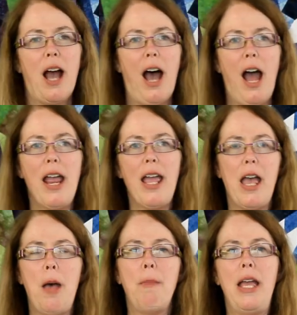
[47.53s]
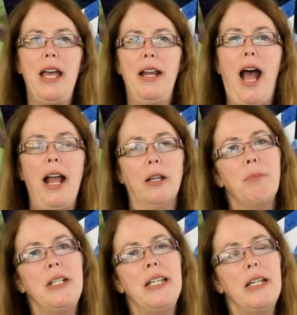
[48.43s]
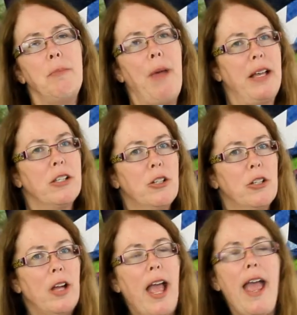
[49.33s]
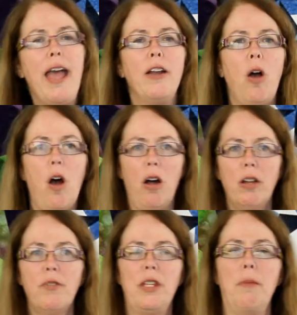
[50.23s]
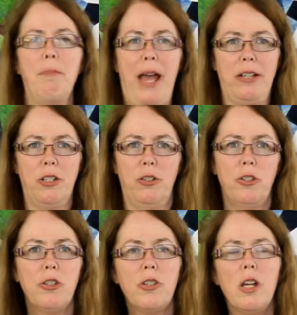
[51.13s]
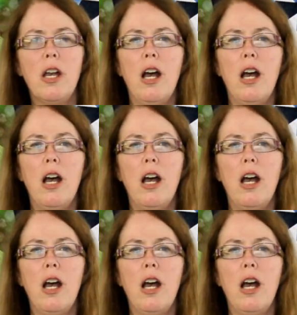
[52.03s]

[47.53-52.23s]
I am an Island Batik Ambassador, and all of the ambassadors